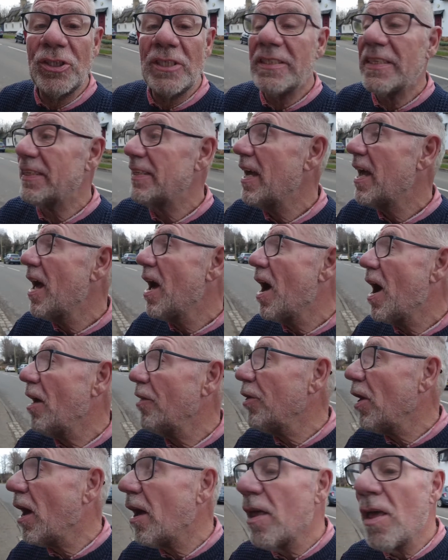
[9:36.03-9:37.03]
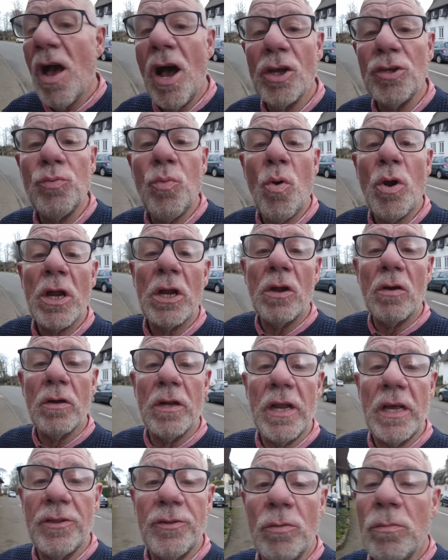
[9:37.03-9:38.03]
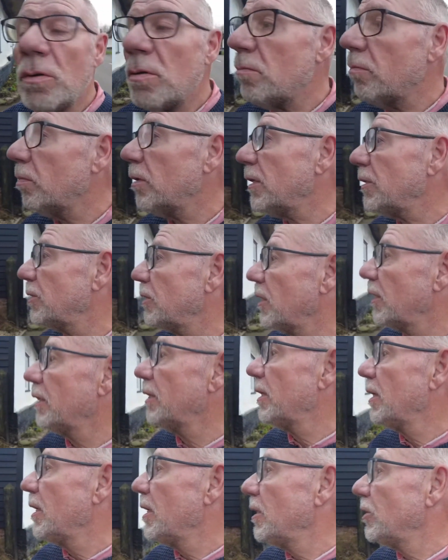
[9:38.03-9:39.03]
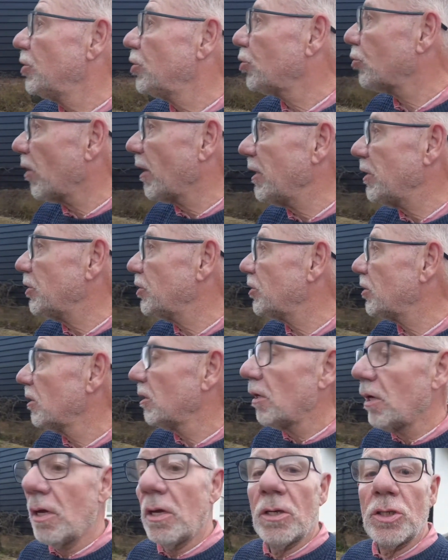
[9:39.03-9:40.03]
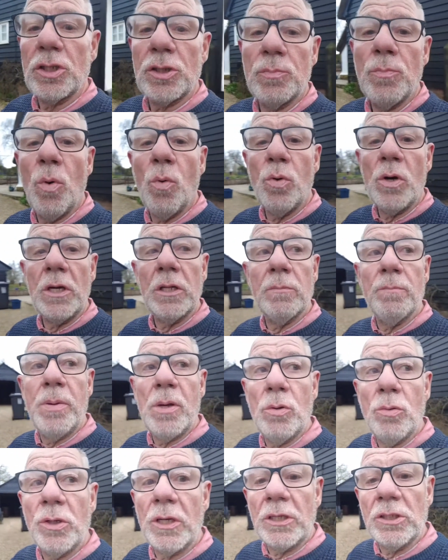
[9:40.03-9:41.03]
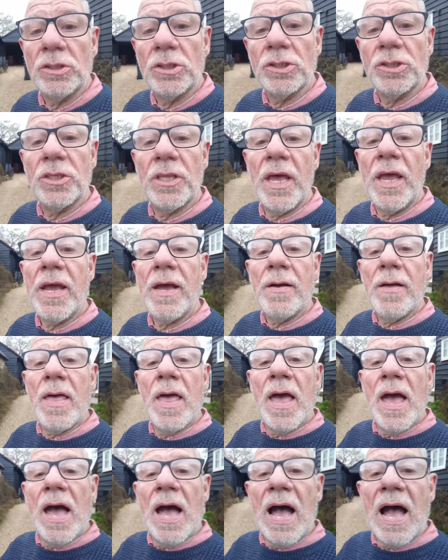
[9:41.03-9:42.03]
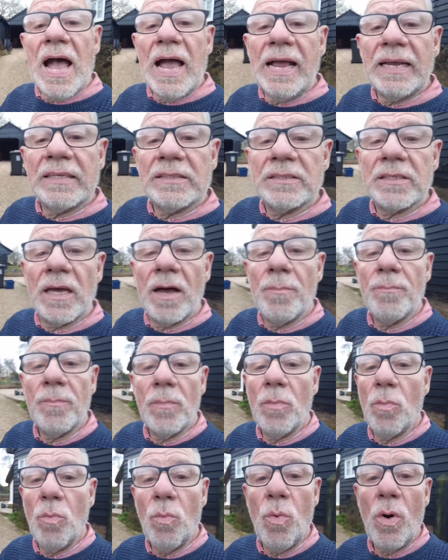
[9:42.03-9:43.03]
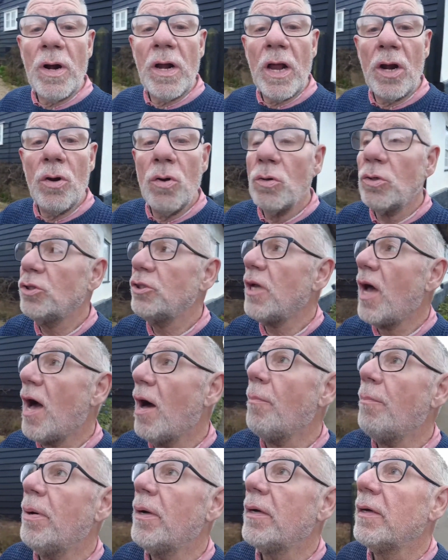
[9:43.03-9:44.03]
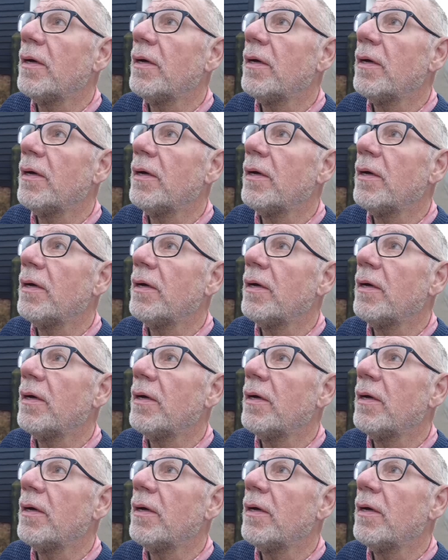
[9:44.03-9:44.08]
this. I was walking along and I thought, oh, that's a strange small little building just there. And when I looked up,